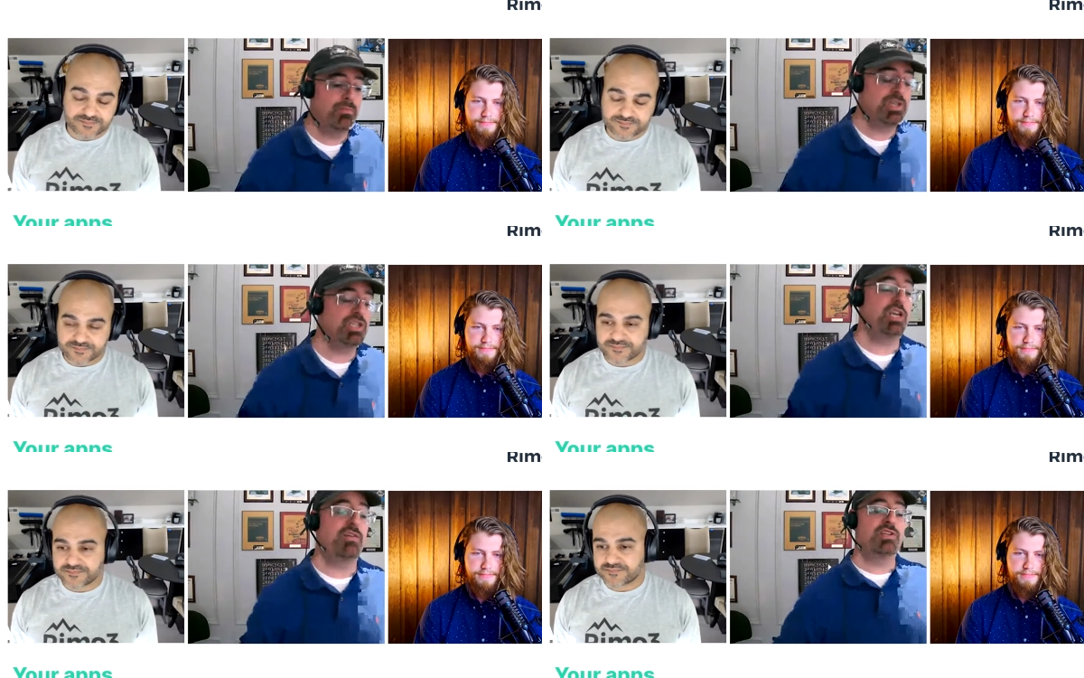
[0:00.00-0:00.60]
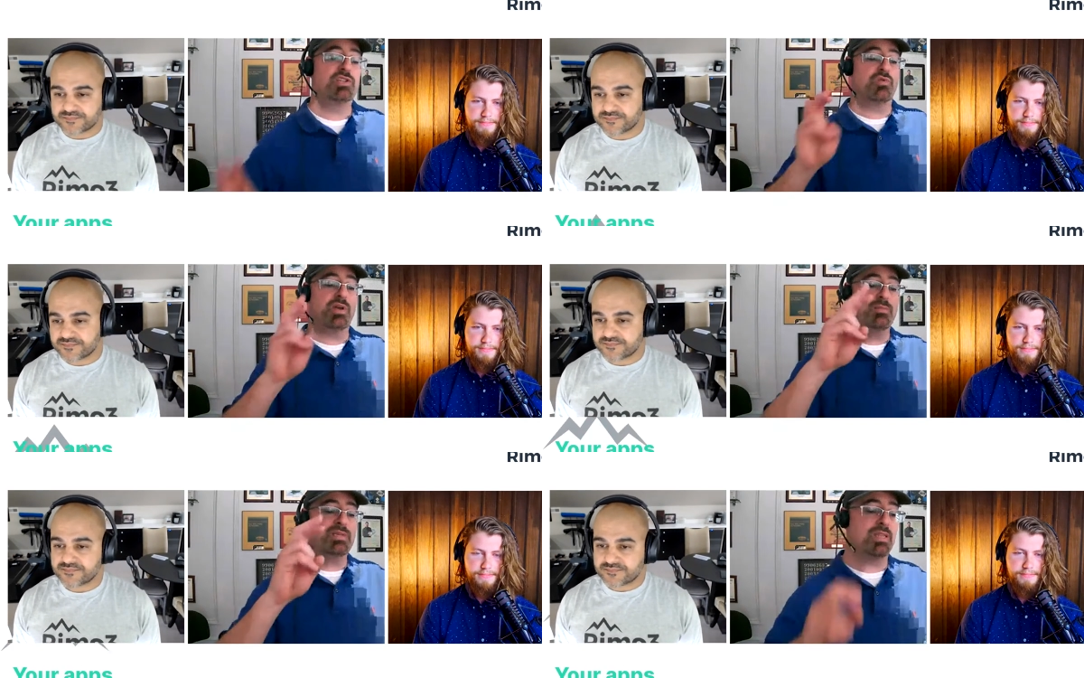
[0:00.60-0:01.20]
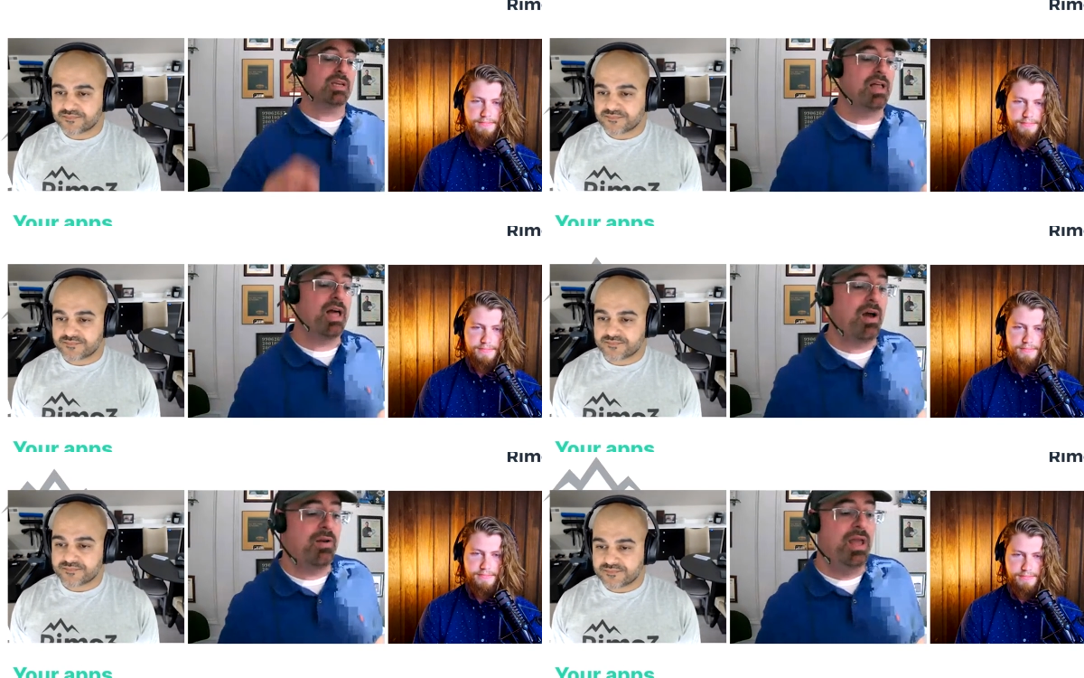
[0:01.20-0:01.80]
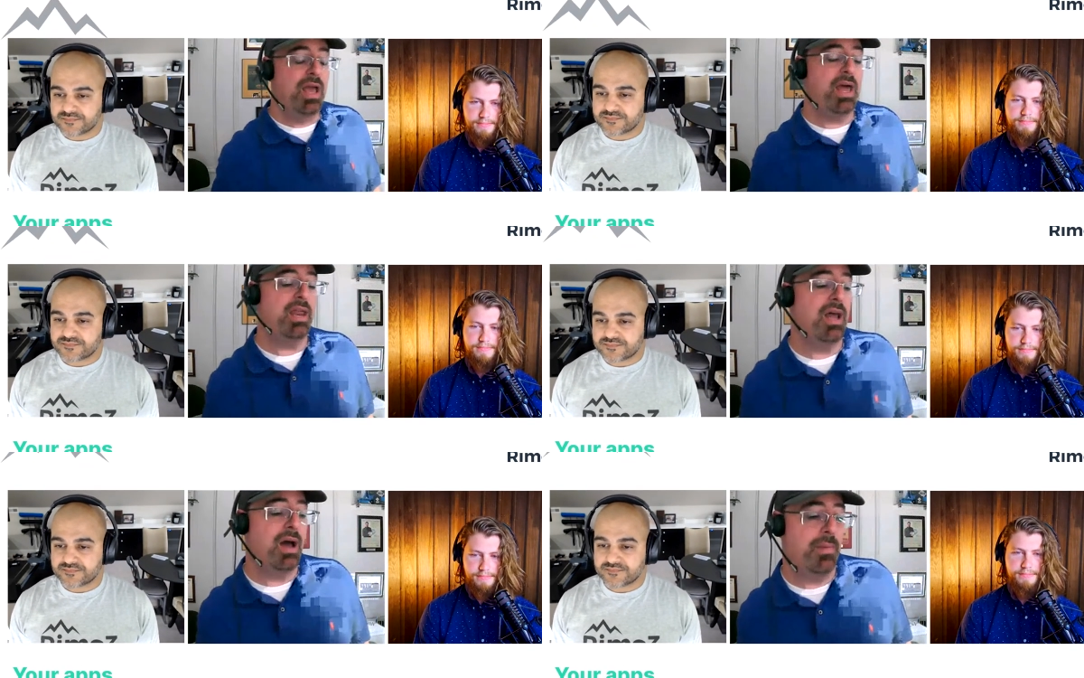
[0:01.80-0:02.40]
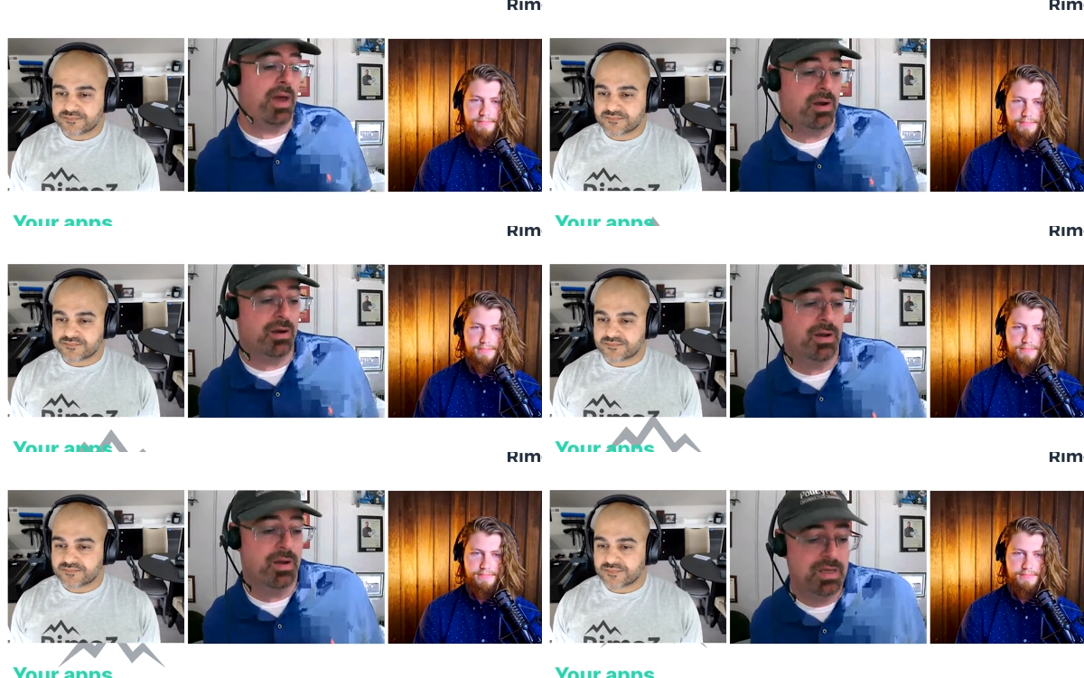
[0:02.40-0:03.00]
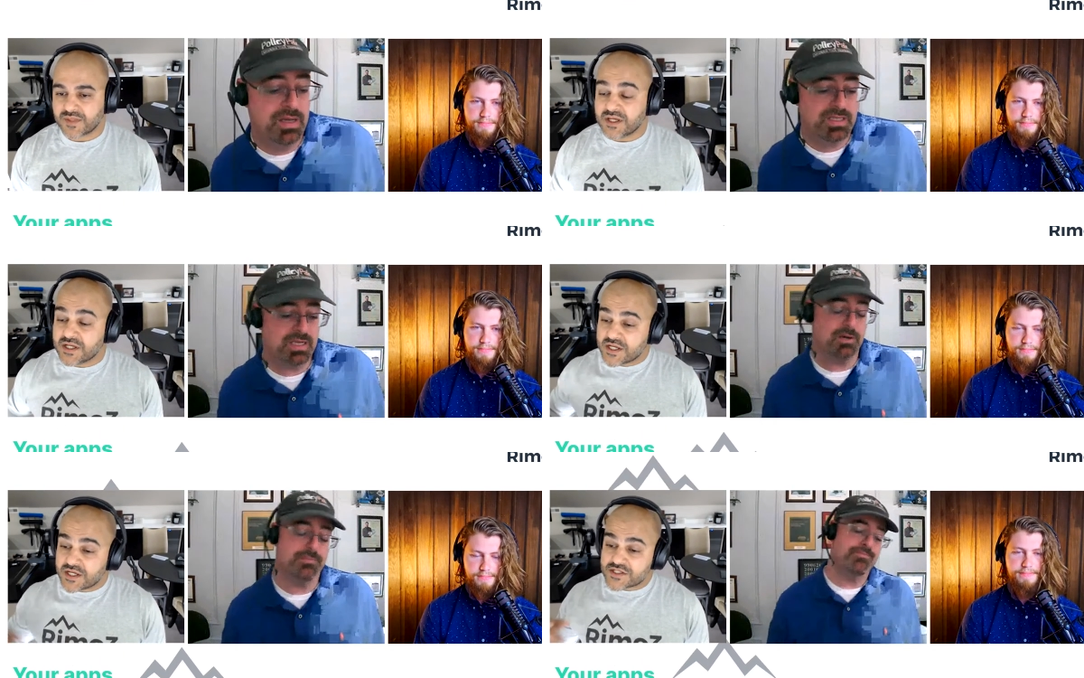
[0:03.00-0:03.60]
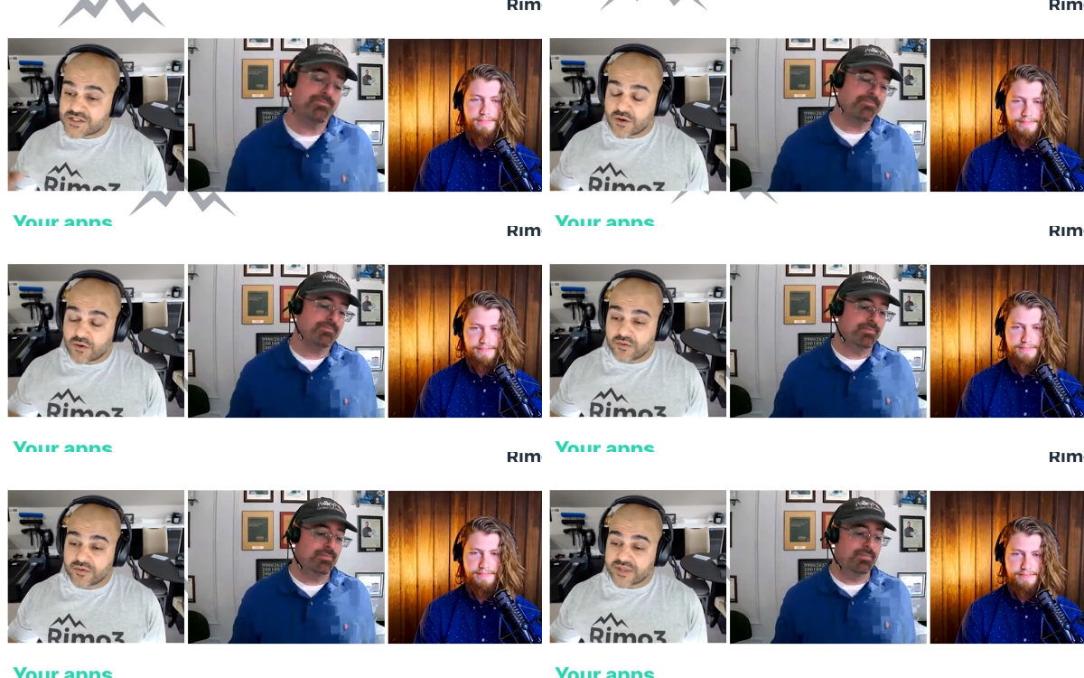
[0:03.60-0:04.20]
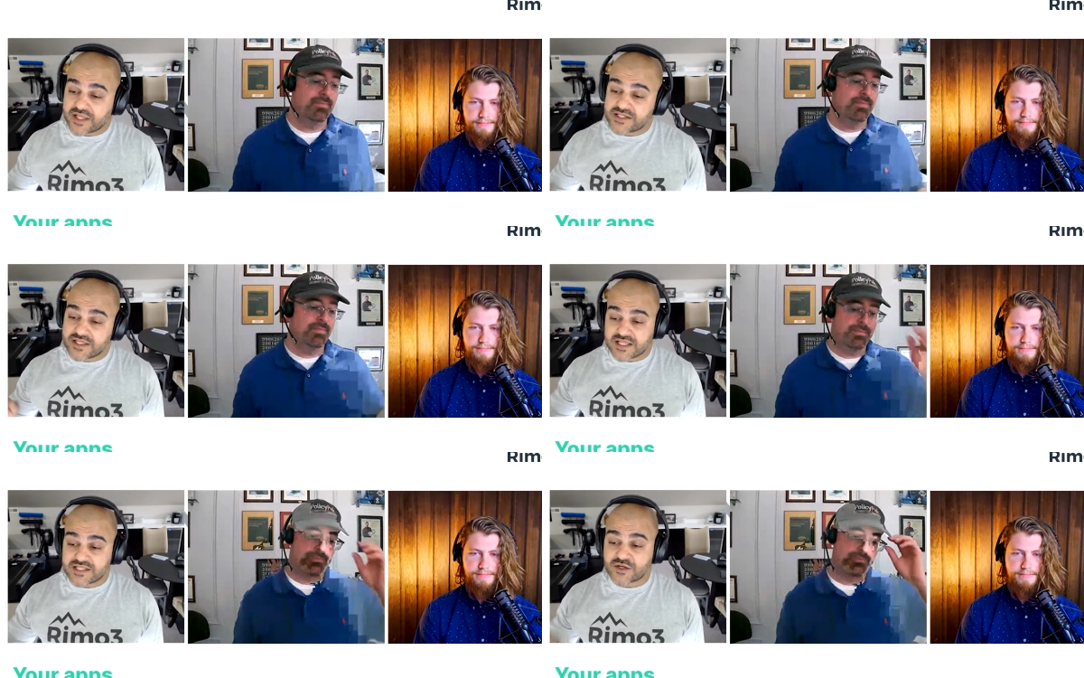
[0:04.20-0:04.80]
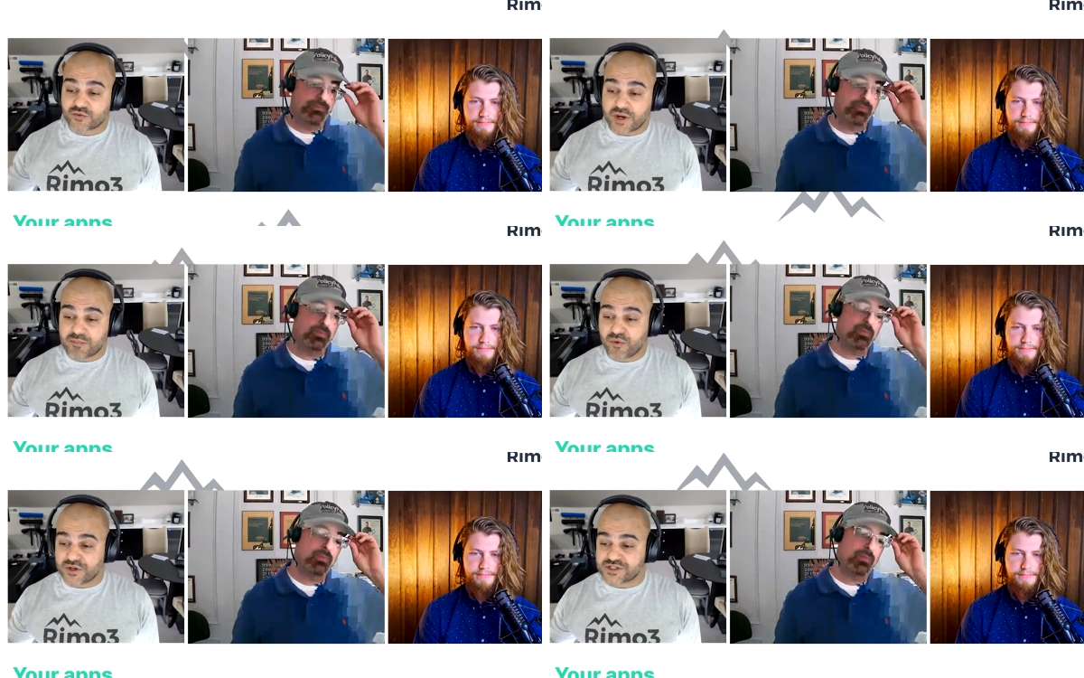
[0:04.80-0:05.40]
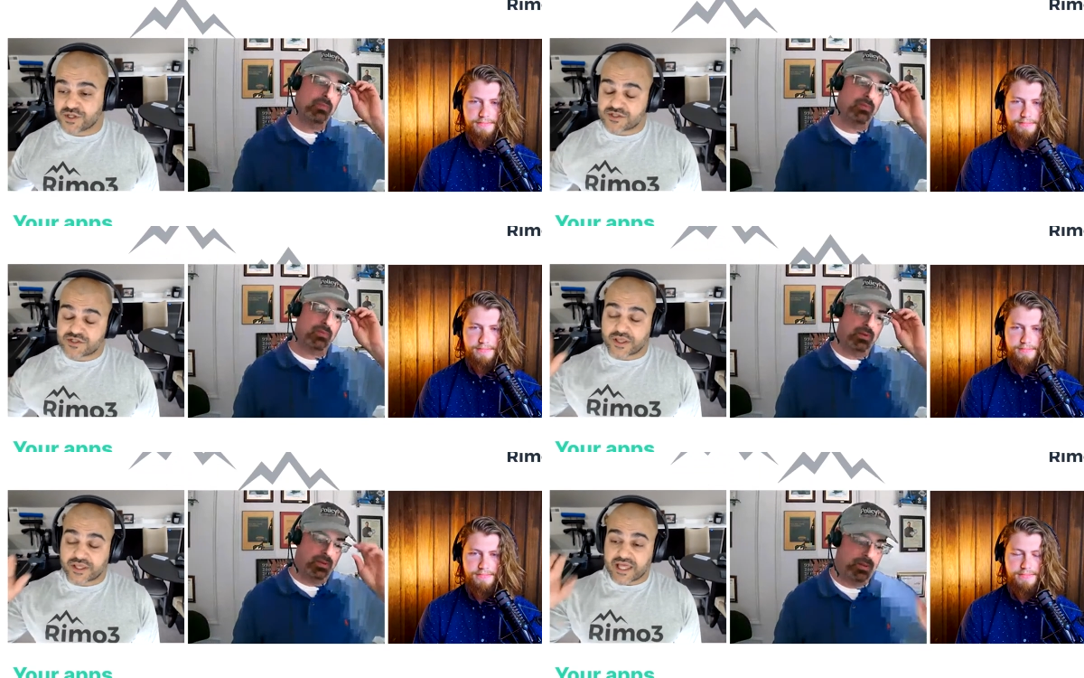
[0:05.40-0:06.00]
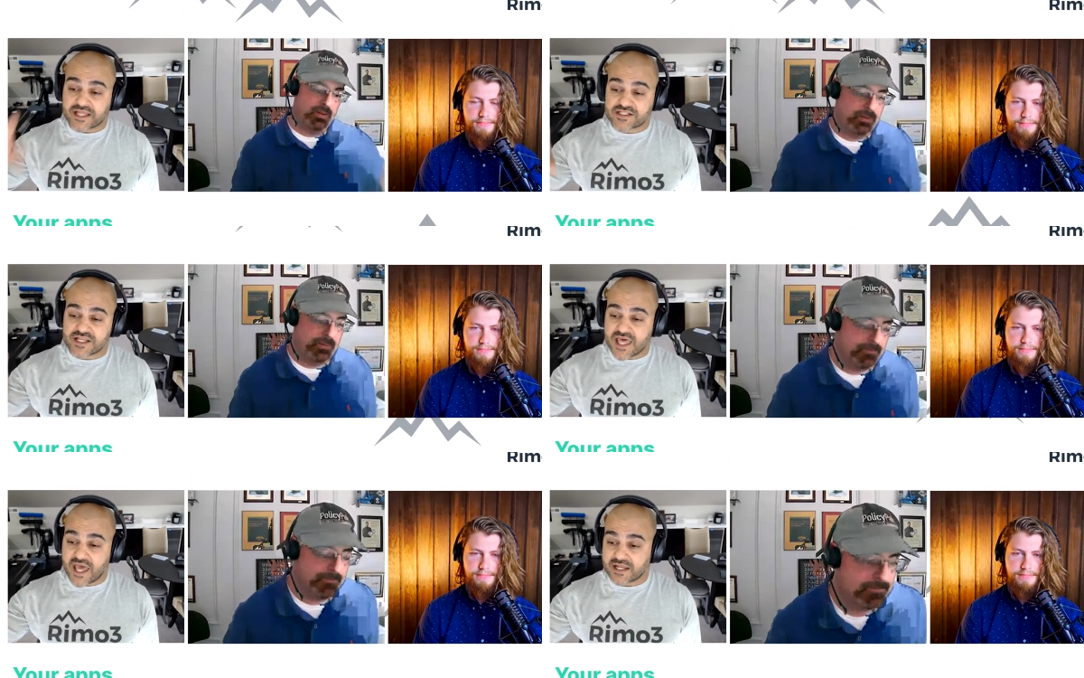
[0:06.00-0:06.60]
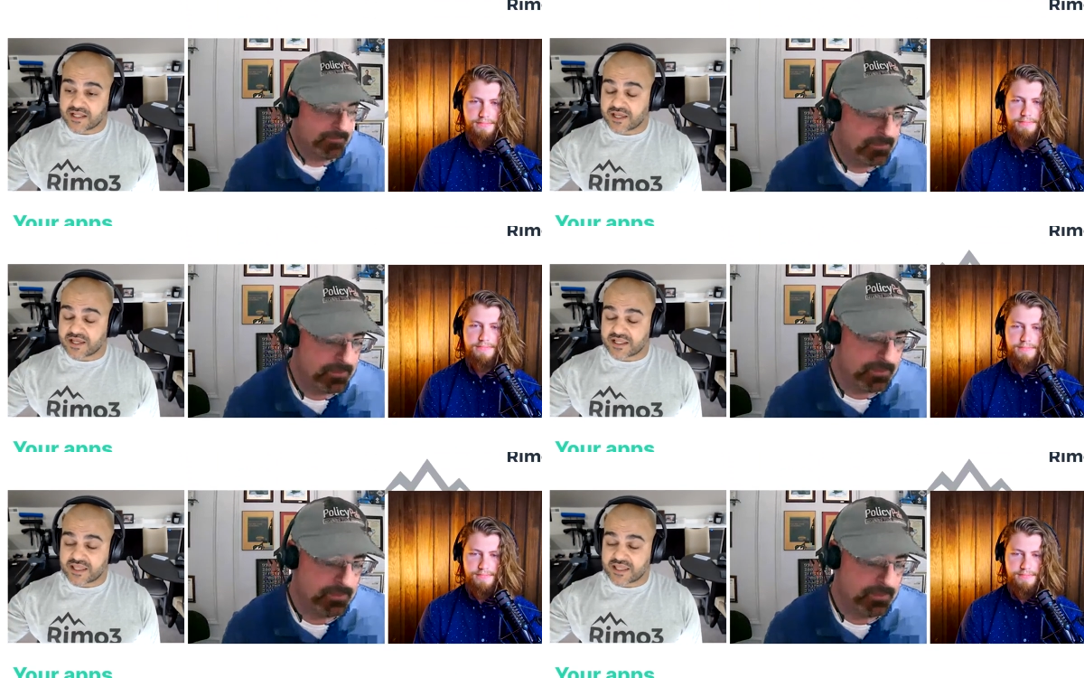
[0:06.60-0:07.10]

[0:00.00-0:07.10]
Speaker 1: machine of his dreams in the cloud and it not matter. So,
Speaker 2: so that's that's a great point, Jeremy. So, like eh, to that, like